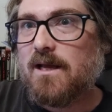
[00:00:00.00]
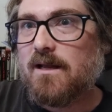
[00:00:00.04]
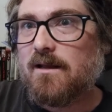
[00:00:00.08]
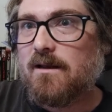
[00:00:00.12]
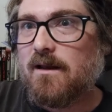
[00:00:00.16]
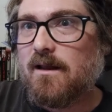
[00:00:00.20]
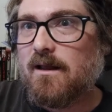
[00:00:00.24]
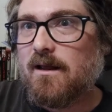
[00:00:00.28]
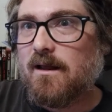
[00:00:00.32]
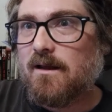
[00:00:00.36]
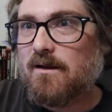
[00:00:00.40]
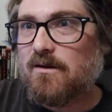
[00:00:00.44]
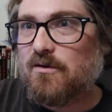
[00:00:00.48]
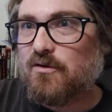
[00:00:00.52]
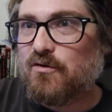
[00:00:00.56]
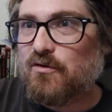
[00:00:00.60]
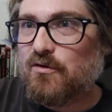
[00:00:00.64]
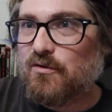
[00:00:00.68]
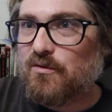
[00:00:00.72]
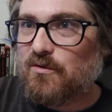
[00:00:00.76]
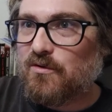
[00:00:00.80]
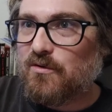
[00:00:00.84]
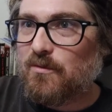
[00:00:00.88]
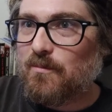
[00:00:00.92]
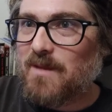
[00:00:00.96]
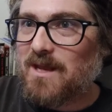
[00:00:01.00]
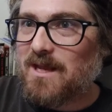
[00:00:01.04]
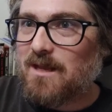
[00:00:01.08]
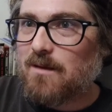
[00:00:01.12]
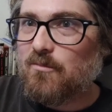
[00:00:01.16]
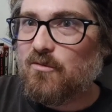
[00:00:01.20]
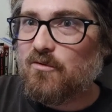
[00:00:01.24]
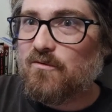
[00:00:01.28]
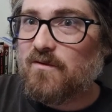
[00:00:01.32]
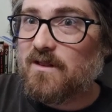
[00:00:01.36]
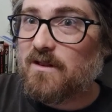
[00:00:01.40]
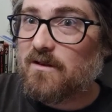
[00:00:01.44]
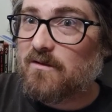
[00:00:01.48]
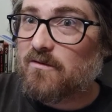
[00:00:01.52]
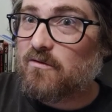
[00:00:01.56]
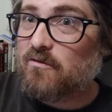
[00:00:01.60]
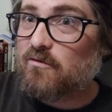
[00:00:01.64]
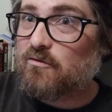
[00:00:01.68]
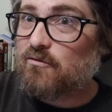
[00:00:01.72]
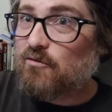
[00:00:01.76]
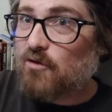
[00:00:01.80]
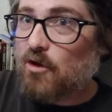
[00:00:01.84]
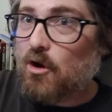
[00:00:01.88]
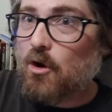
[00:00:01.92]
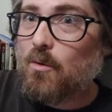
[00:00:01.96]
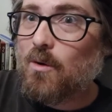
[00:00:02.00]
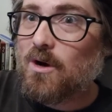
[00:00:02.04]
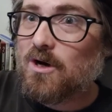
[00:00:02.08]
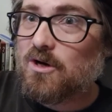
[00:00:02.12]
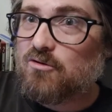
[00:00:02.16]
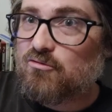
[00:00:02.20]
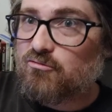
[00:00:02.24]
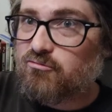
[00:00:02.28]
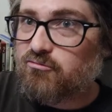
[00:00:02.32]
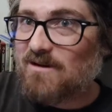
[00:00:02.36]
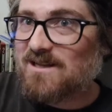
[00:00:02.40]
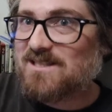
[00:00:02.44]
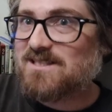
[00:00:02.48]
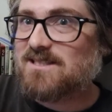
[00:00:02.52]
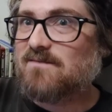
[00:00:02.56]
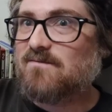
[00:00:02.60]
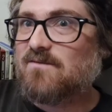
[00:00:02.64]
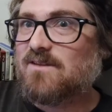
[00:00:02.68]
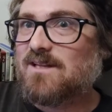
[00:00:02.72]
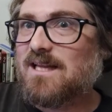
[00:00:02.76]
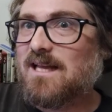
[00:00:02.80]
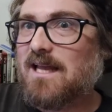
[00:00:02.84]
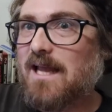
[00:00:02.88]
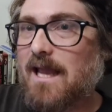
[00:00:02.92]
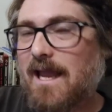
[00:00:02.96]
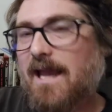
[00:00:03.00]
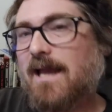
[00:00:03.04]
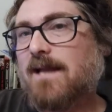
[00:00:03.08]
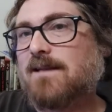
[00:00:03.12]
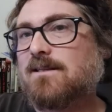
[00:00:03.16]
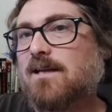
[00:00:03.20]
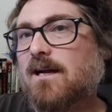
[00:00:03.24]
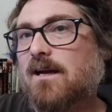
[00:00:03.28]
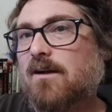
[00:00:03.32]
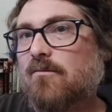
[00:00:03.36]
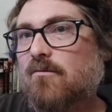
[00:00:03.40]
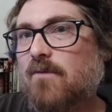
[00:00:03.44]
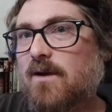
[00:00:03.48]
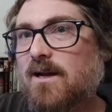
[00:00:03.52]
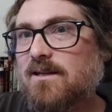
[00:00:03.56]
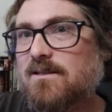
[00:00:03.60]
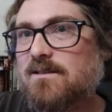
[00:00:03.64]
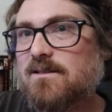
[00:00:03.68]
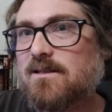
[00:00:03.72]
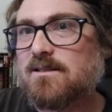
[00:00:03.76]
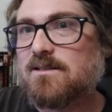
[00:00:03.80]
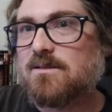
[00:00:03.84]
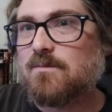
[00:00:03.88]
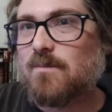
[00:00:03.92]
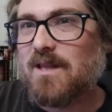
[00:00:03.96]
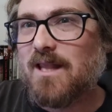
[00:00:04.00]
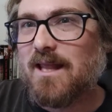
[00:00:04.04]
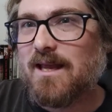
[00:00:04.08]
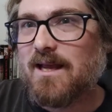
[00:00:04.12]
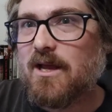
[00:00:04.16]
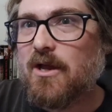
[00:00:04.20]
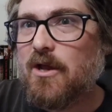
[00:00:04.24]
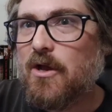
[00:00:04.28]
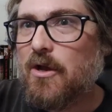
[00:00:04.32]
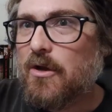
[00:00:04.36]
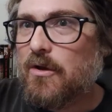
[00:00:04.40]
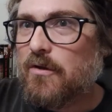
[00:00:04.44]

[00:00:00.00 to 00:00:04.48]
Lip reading: and to make a movie that's so aggressively anti-racist when, like,